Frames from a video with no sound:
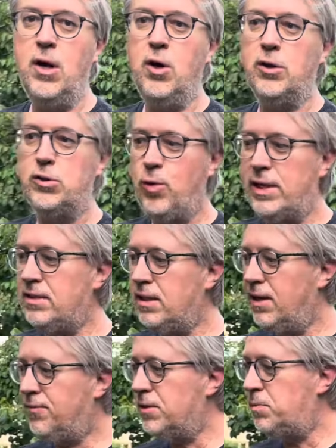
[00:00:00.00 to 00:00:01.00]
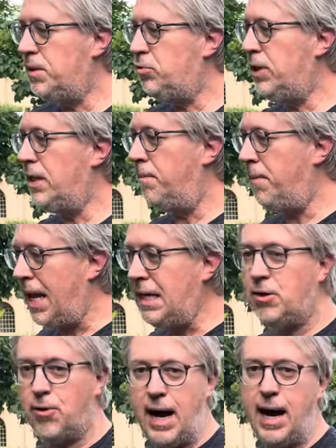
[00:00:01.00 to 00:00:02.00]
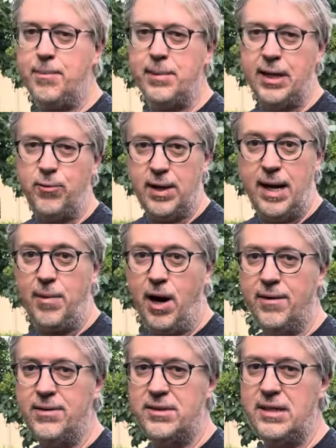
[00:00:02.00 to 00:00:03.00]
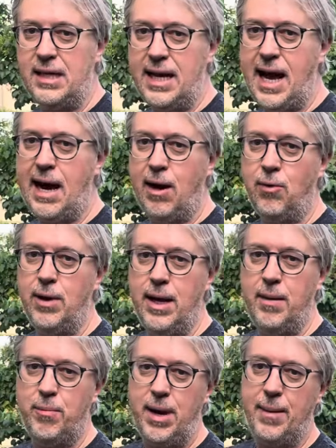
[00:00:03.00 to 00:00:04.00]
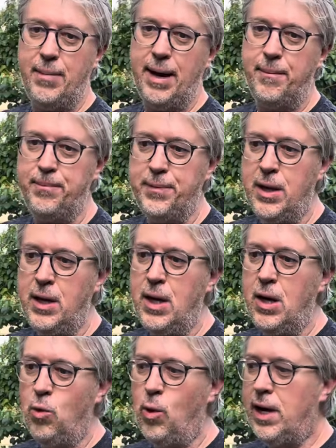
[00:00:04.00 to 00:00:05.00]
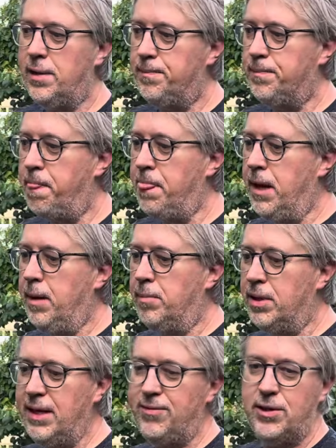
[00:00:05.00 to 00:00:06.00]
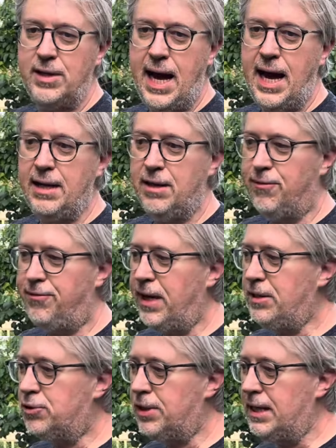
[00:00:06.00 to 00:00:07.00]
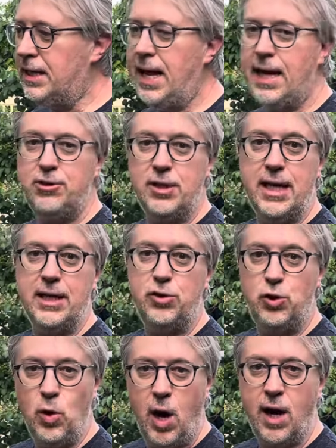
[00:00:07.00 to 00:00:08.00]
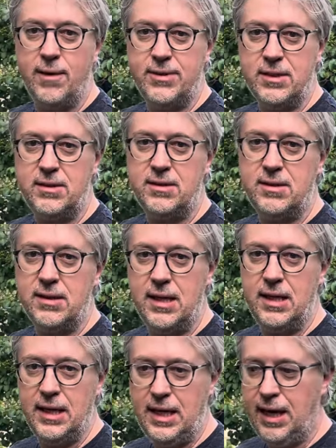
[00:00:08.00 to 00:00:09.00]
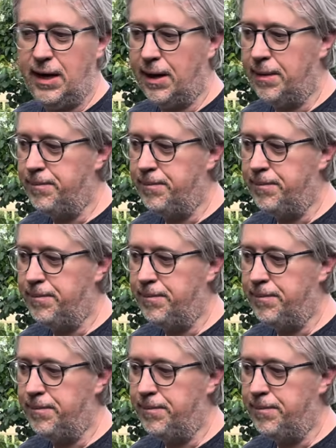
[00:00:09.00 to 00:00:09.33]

was what's the difference between a main crop, like what I'm harvesting now, and Breba? Well, believe it or not, your fig tree can actually get 2 harvests in a year.